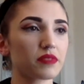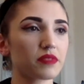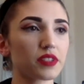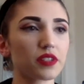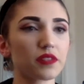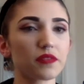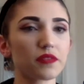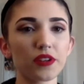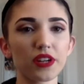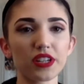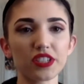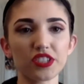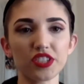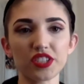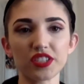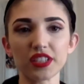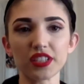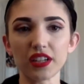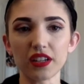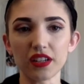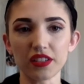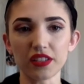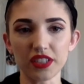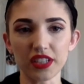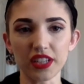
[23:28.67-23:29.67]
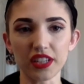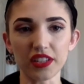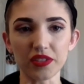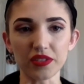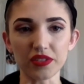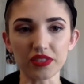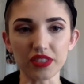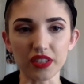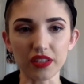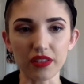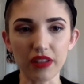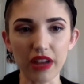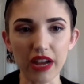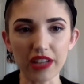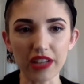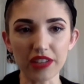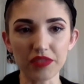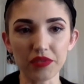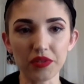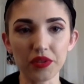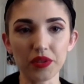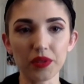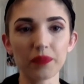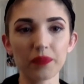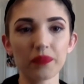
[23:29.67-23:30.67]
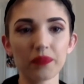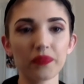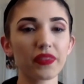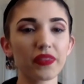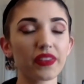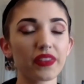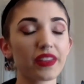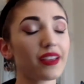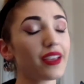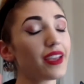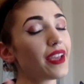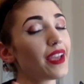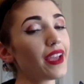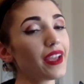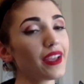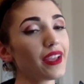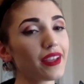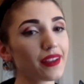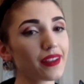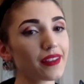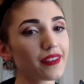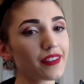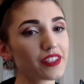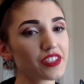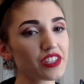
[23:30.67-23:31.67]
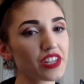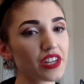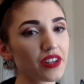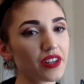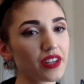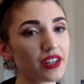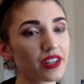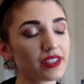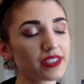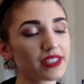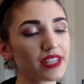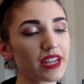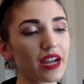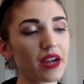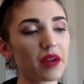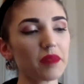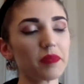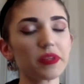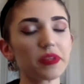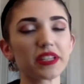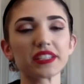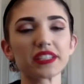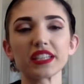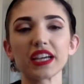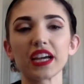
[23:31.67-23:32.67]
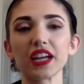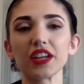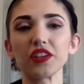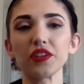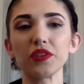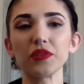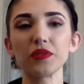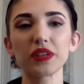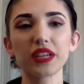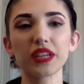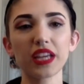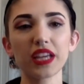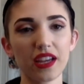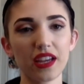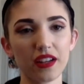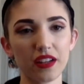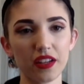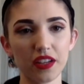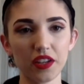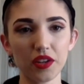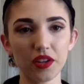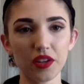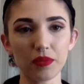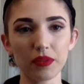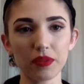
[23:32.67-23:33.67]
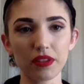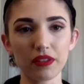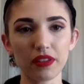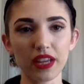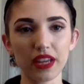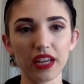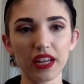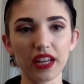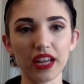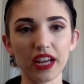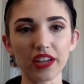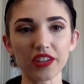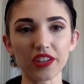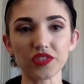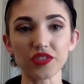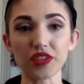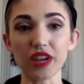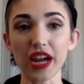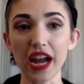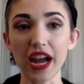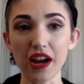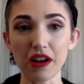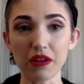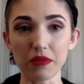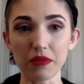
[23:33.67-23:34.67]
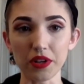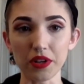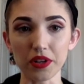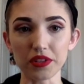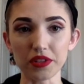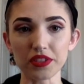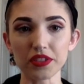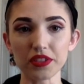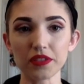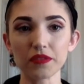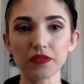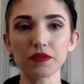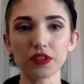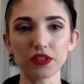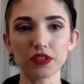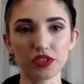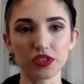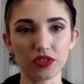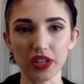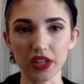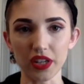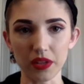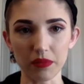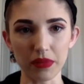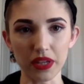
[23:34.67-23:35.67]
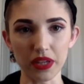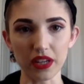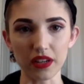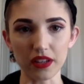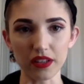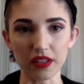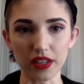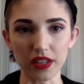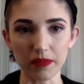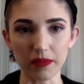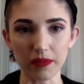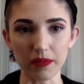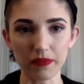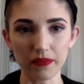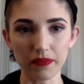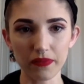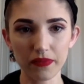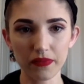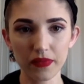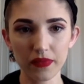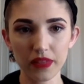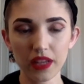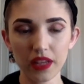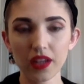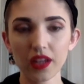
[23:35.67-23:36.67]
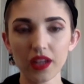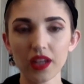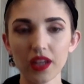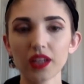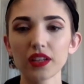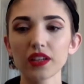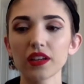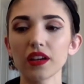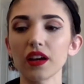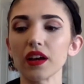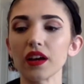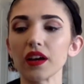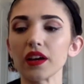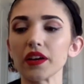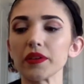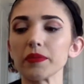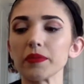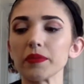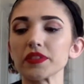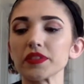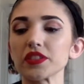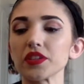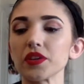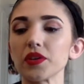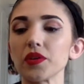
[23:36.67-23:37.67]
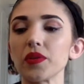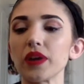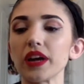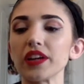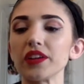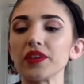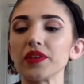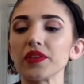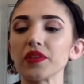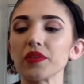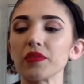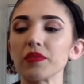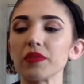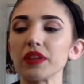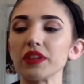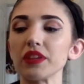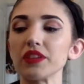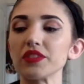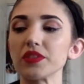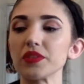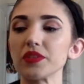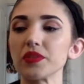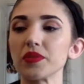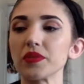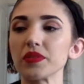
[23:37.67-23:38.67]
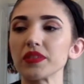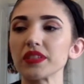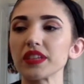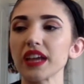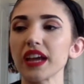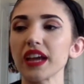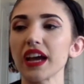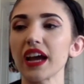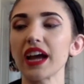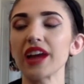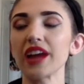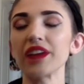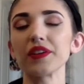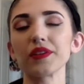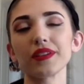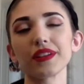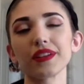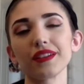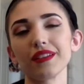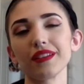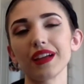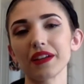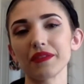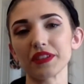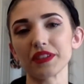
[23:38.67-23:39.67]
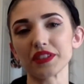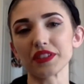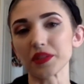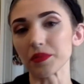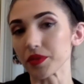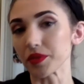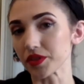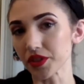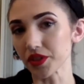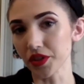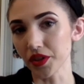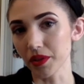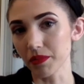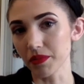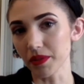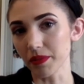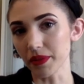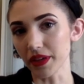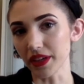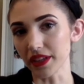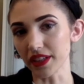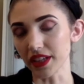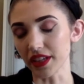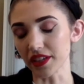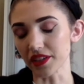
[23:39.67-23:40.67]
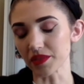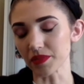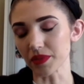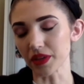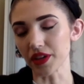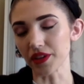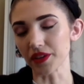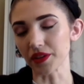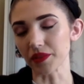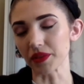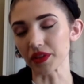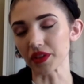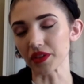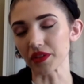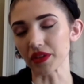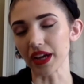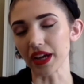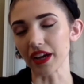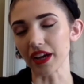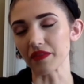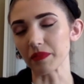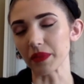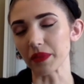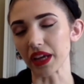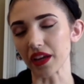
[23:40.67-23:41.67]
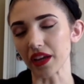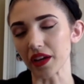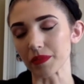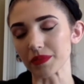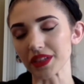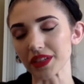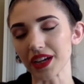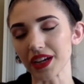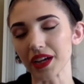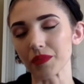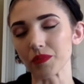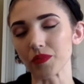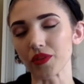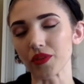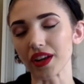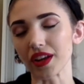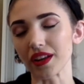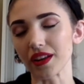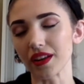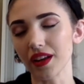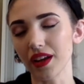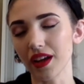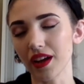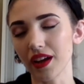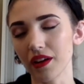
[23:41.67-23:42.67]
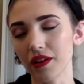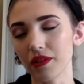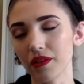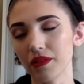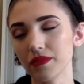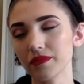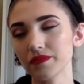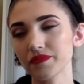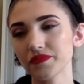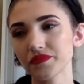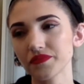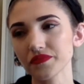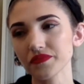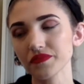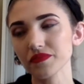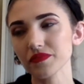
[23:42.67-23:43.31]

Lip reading: good for us just to get all together as a classroom. And the cherry on top is that you can accumulate extra hours for joining me on them. So I know that I know that a lot of us are perturbed about that as well, that we don't have makeup time right now,